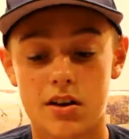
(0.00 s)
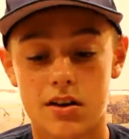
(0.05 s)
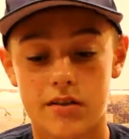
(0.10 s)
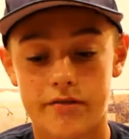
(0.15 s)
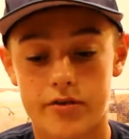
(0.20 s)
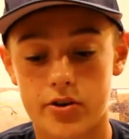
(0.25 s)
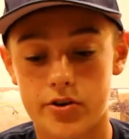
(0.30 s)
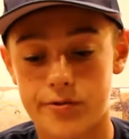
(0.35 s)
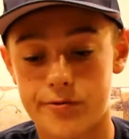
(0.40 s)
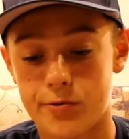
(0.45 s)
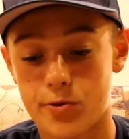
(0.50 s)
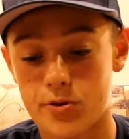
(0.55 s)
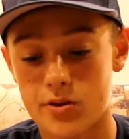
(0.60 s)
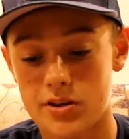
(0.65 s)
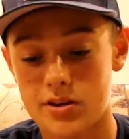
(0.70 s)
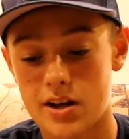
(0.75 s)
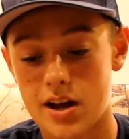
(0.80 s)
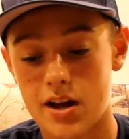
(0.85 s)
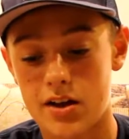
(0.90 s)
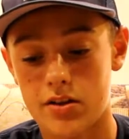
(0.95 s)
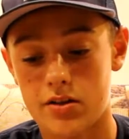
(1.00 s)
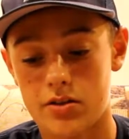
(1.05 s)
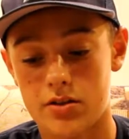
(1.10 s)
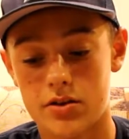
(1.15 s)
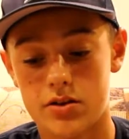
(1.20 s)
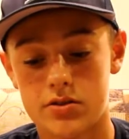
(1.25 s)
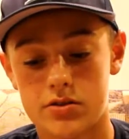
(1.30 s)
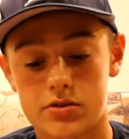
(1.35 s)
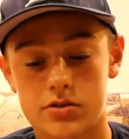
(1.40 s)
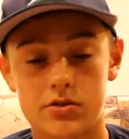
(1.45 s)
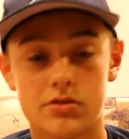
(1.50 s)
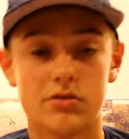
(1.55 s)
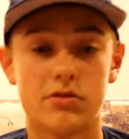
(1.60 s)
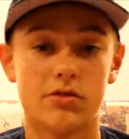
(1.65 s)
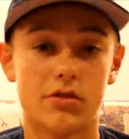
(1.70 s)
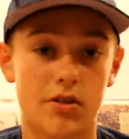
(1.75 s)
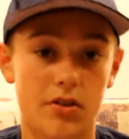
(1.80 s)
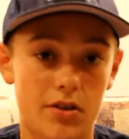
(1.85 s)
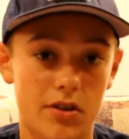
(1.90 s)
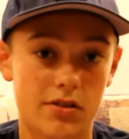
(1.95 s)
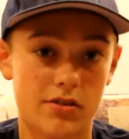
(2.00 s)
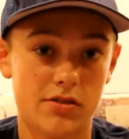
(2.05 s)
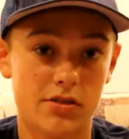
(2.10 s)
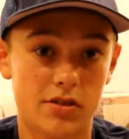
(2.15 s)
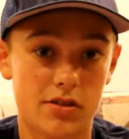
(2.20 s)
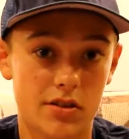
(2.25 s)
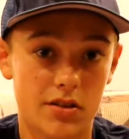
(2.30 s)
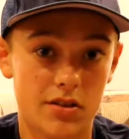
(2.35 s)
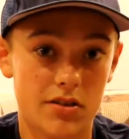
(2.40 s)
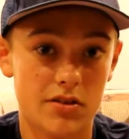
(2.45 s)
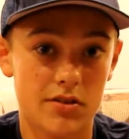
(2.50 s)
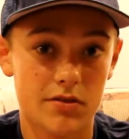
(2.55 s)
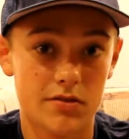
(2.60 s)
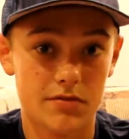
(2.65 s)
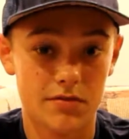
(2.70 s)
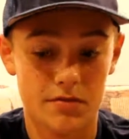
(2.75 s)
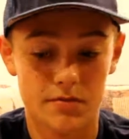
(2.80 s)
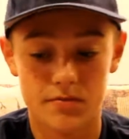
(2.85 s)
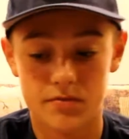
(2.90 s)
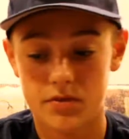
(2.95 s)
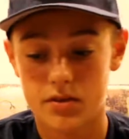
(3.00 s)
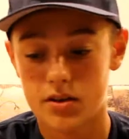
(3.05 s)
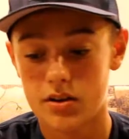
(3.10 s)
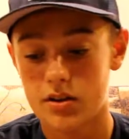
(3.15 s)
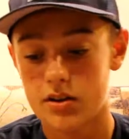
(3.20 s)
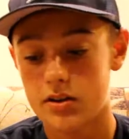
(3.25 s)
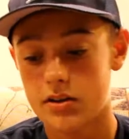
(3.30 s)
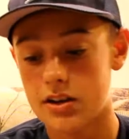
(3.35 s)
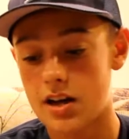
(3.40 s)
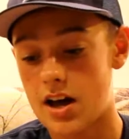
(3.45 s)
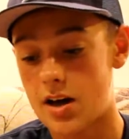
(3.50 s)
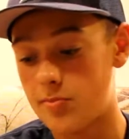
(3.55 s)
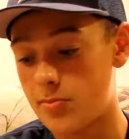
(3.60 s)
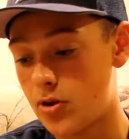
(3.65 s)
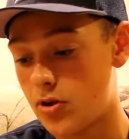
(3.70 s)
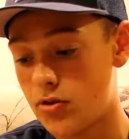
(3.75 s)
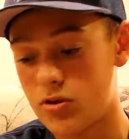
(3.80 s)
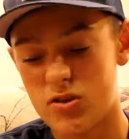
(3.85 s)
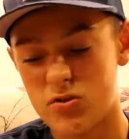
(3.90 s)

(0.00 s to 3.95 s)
for $40, so it's a good combo.